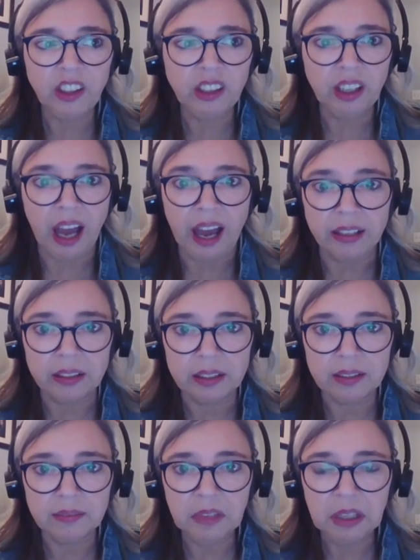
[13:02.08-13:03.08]
good
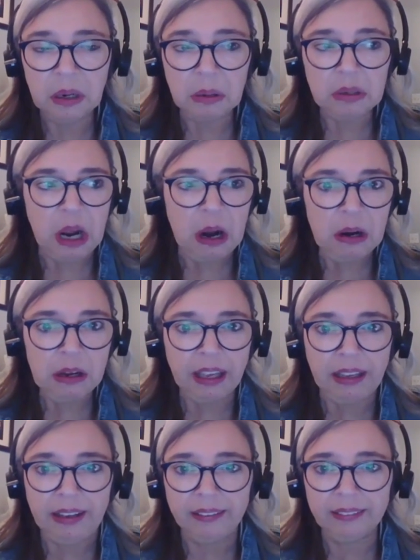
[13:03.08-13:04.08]
guys,
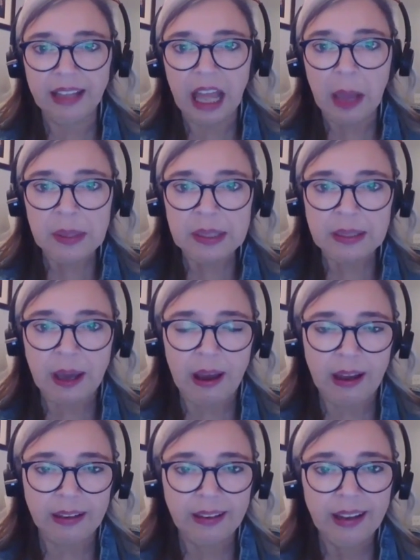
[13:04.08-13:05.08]
Target,
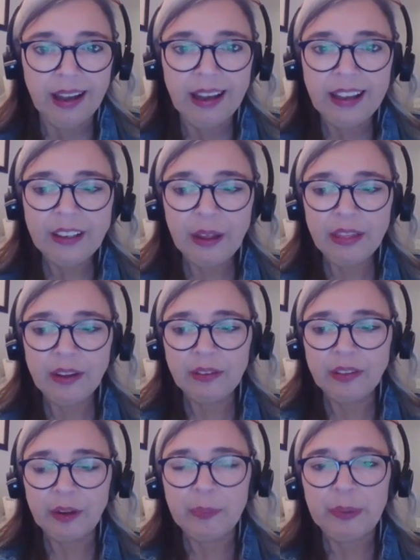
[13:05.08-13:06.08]
Amazon,
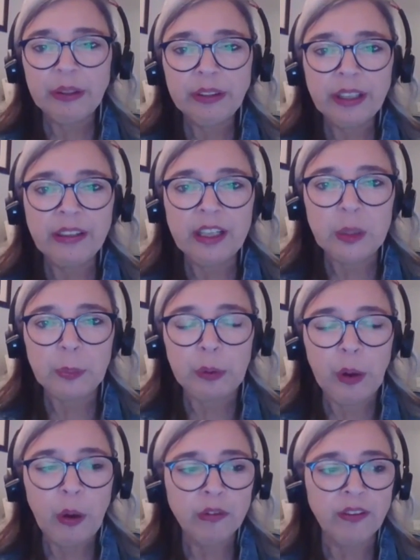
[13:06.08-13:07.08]
they're building these
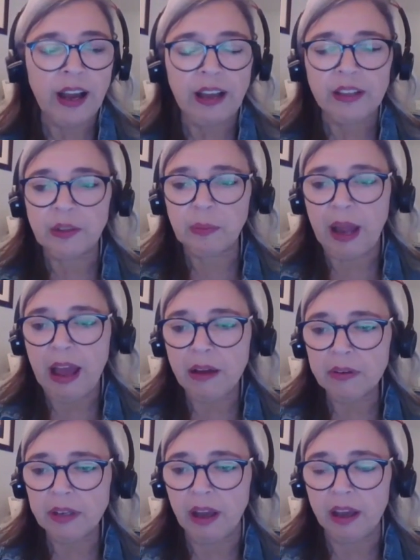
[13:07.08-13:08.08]
profiles
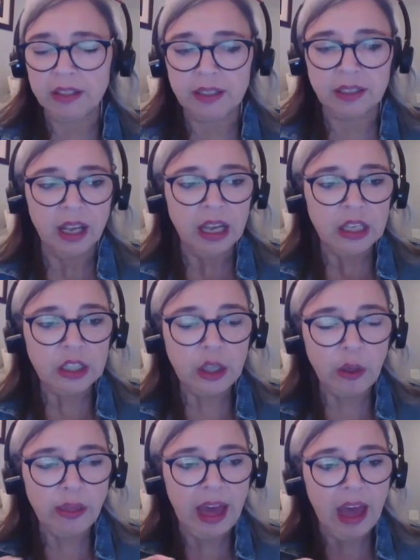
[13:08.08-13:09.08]
around us
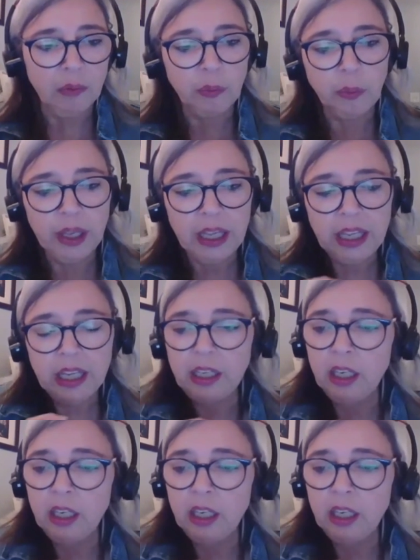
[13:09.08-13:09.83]
so that makes